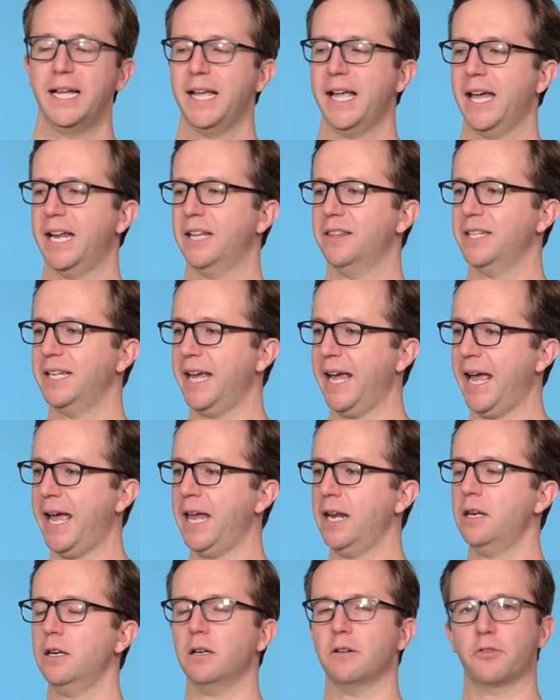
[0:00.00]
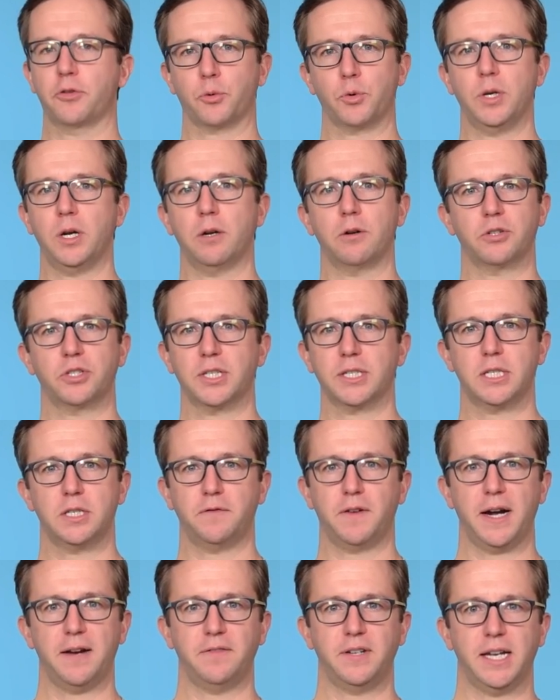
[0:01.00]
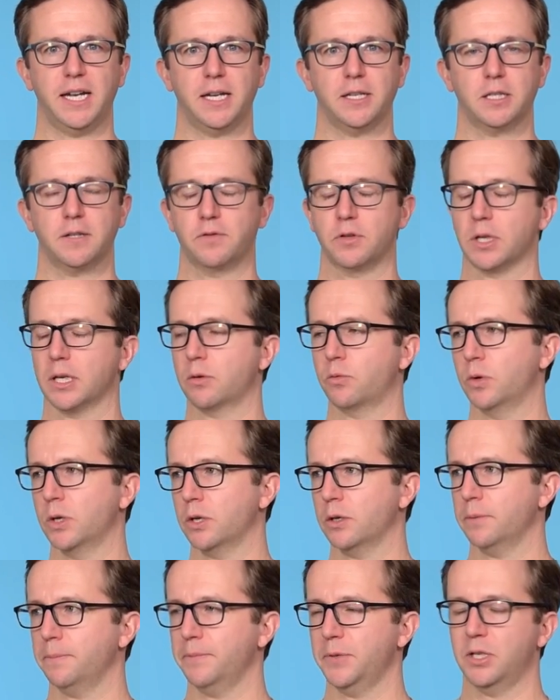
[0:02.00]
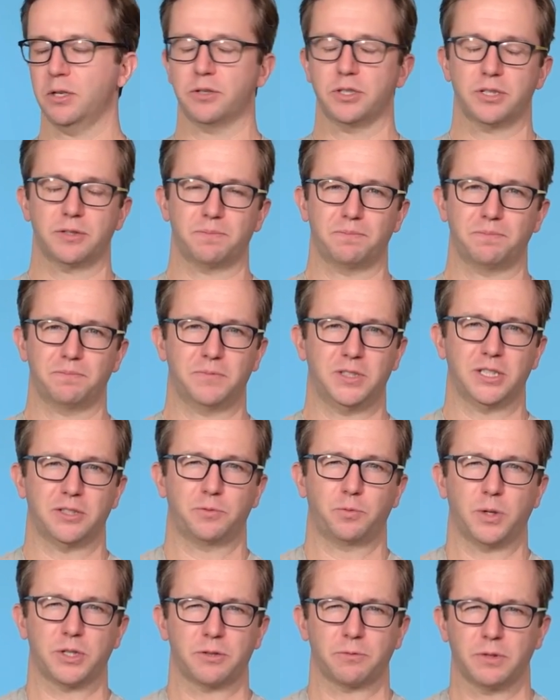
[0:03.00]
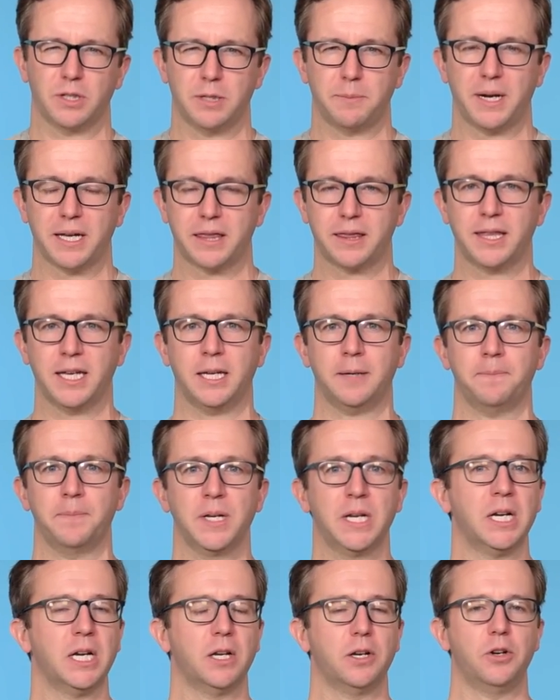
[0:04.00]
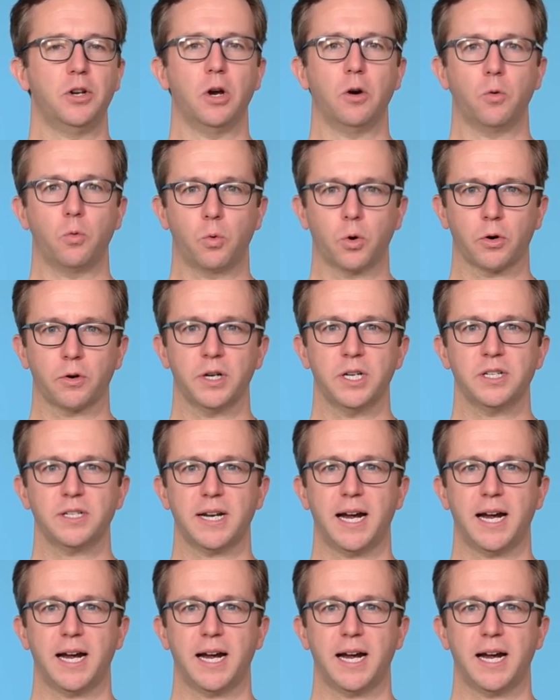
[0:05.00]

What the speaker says: And at the end of 365 days, if you're like, well, you know, this wasn't really my thing, no worries.